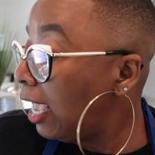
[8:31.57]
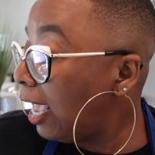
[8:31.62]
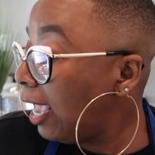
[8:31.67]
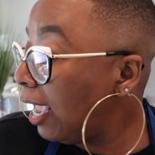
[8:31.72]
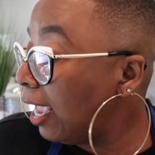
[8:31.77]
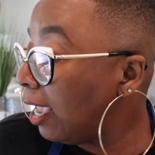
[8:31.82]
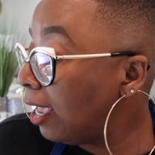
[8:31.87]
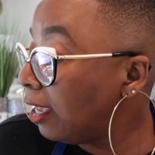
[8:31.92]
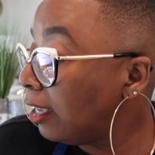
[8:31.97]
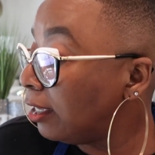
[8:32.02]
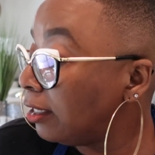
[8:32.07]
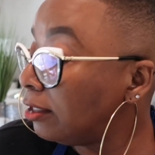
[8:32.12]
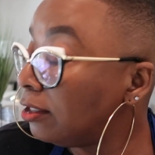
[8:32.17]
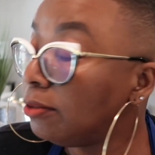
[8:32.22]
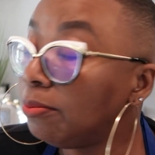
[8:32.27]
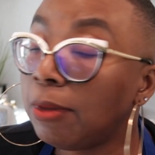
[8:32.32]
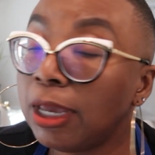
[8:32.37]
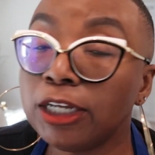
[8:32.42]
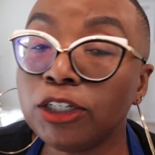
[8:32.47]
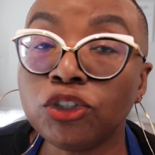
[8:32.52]

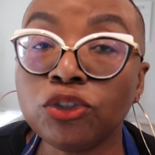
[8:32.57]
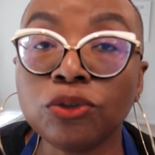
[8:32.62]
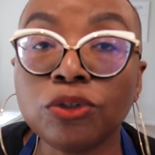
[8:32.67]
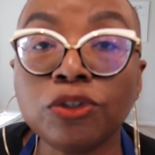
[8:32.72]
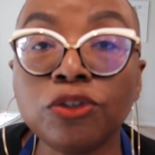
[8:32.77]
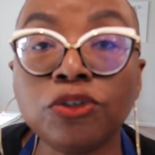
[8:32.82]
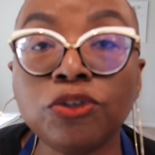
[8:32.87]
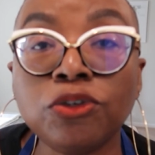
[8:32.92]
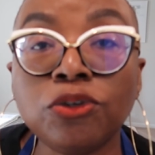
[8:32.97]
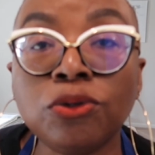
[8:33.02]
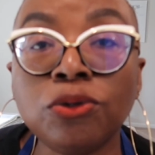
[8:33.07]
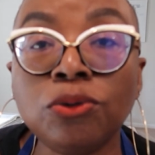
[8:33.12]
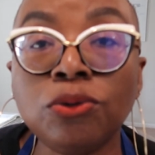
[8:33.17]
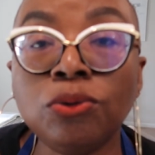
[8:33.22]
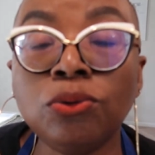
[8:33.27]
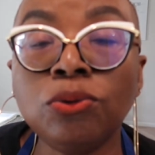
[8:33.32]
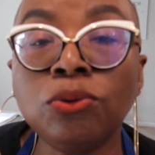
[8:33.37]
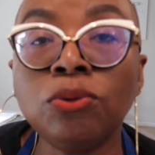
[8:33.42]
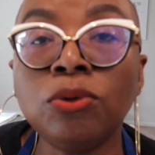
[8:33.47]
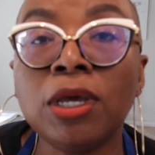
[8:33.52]
And make sure
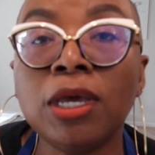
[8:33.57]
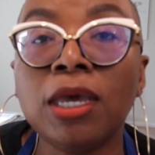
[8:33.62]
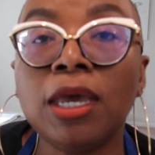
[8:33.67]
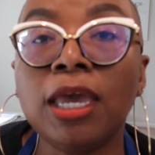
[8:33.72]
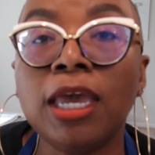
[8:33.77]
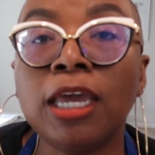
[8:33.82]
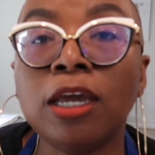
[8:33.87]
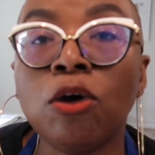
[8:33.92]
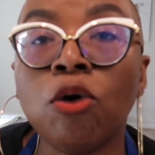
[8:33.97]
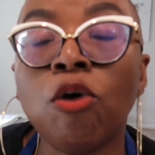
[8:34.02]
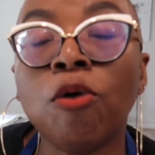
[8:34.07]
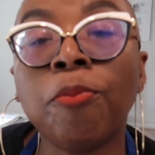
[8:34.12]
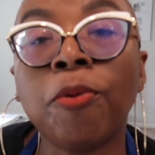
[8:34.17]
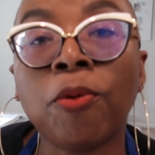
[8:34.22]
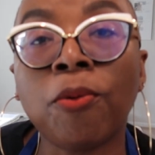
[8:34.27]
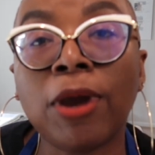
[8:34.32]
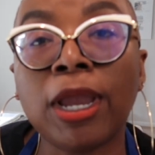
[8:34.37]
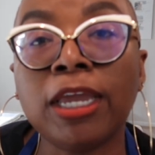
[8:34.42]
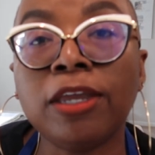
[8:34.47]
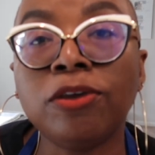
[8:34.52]
to
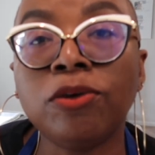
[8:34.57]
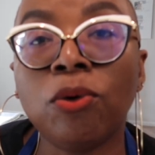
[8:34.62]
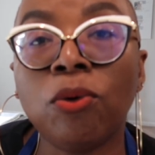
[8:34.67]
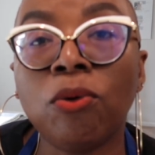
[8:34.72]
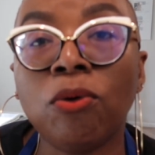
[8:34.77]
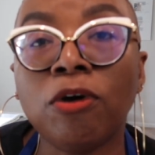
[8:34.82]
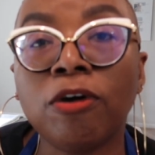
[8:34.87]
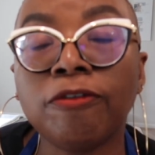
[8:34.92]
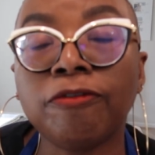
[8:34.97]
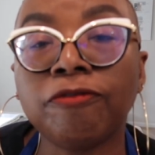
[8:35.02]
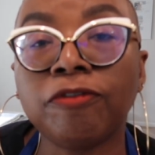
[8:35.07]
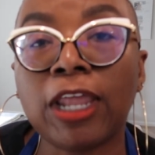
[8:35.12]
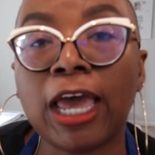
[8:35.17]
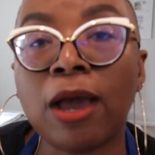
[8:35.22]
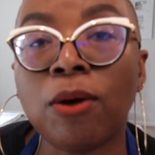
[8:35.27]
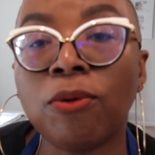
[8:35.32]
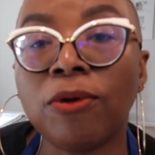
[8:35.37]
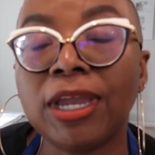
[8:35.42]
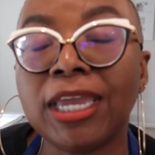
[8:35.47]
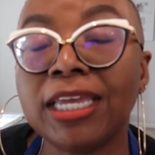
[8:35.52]
incorporate your
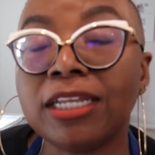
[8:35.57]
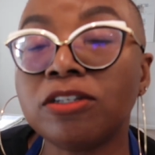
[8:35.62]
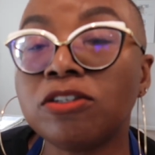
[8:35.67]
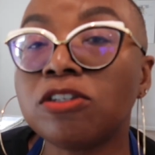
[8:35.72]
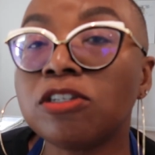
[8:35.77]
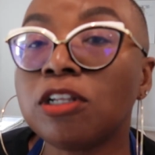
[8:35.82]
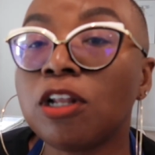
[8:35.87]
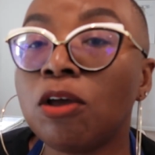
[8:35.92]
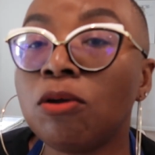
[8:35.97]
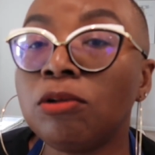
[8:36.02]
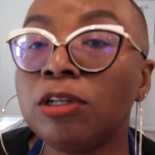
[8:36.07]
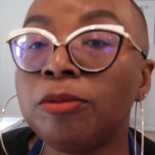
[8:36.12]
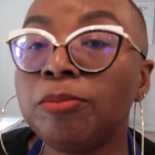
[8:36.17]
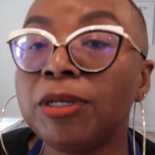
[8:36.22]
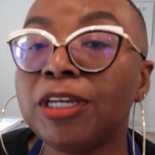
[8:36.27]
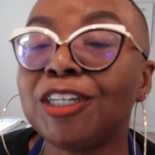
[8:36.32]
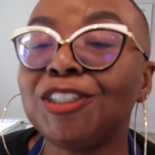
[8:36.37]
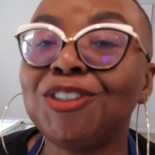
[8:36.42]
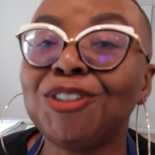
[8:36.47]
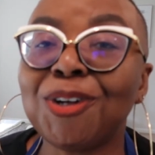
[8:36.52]
flour in slowly,
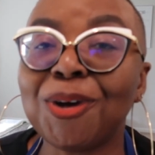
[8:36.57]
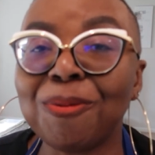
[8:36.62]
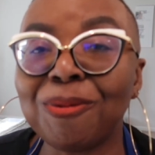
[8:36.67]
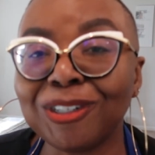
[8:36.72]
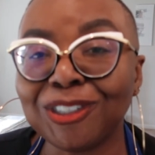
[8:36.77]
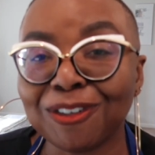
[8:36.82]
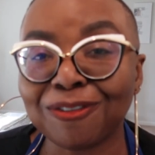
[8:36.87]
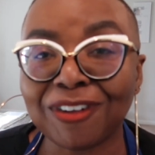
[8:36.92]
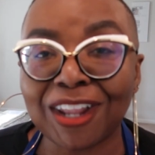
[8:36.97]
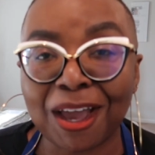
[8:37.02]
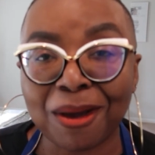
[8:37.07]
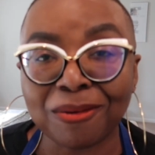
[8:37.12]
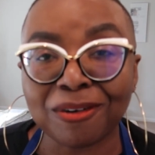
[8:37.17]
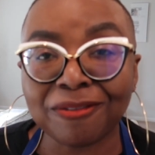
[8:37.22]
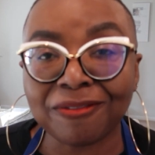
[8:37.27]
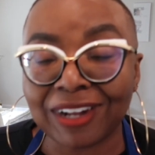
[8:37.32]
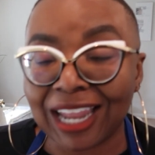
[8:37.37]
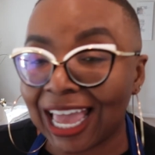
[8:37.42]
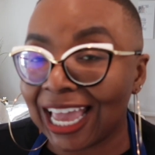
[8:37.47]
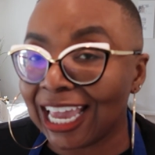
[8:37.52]
because you don't want your flour to
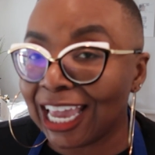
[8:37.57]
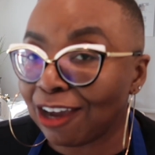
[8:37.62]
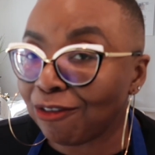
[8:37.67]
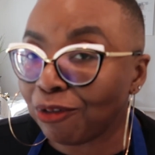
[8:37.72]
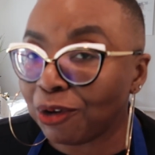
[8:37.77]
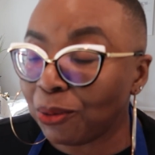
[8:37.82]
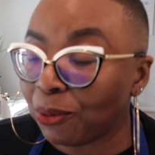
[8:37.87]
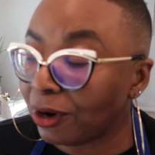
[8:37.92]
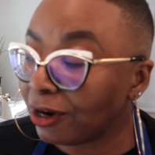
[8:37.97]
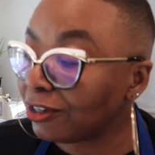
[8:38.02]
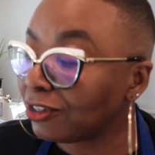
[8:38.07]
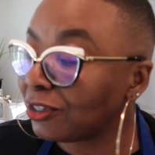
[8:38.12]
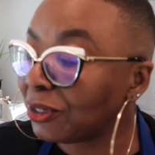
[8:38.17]
fly everywhere.